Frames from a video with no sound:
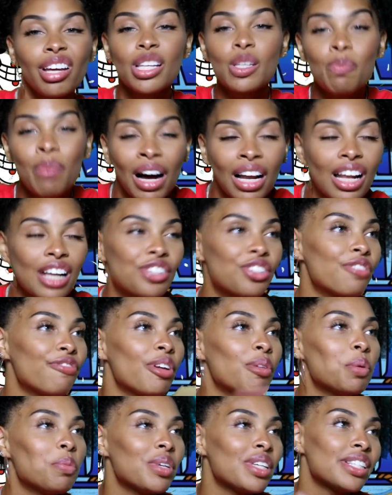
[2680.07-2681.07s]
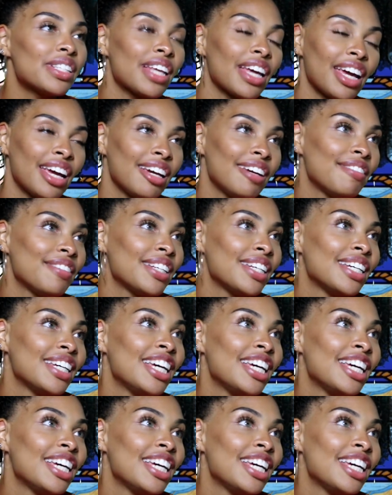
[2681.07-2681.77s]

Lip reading: biological family to be saved,